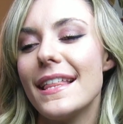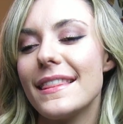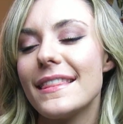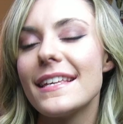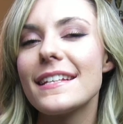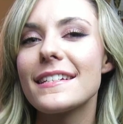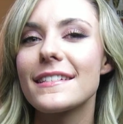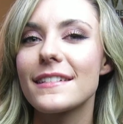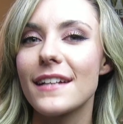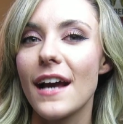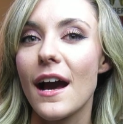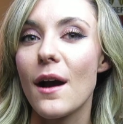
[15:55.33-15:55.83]

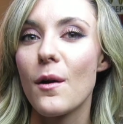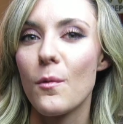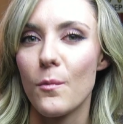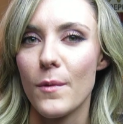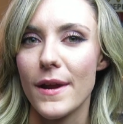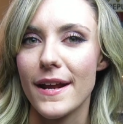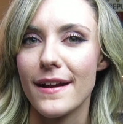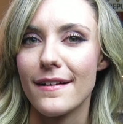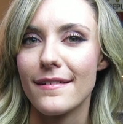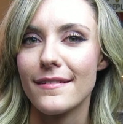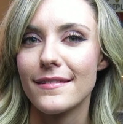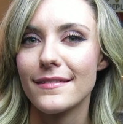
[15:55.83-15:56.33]
This got
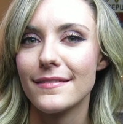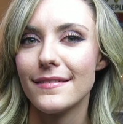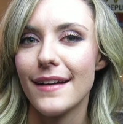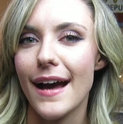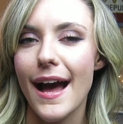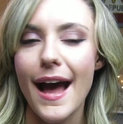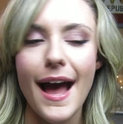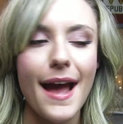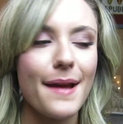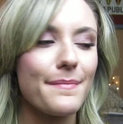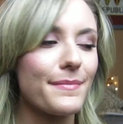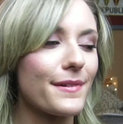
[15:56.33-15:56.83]
weird.
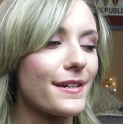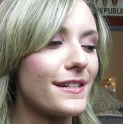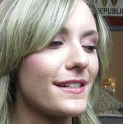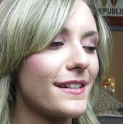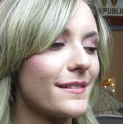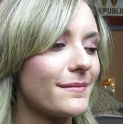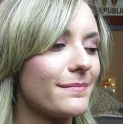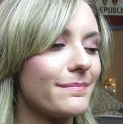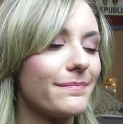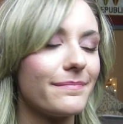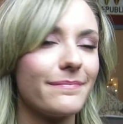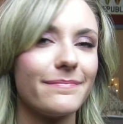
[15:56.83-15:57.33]
I'm
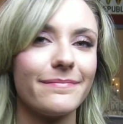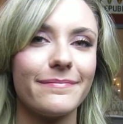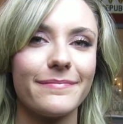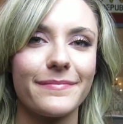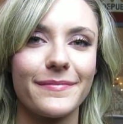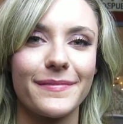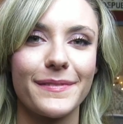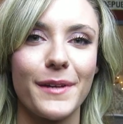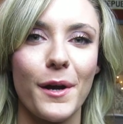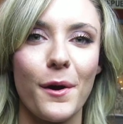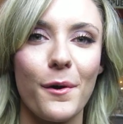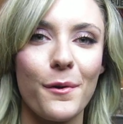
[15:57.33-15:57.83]
gonna
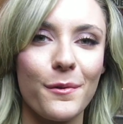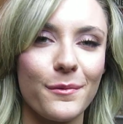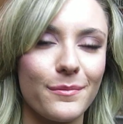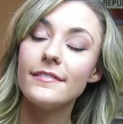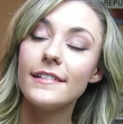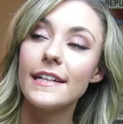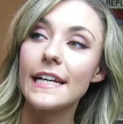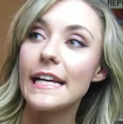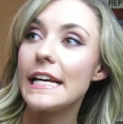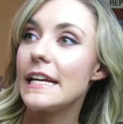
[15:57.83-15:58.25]
go.